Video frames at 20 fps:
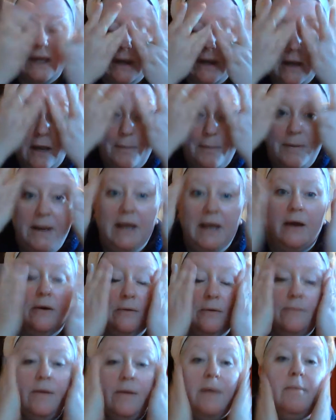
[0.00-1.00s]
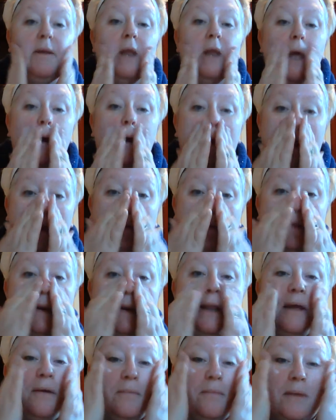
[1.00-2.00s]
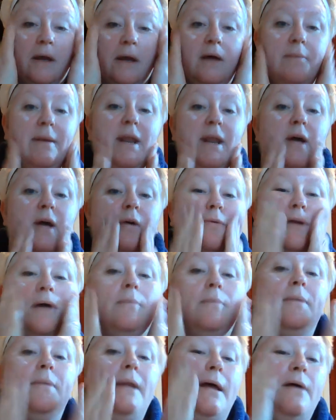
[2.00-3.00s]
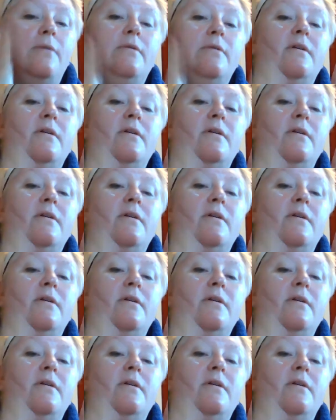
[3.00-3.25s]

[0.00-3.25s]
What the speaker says: Up and out, up and out, up and out, up and out, up and out.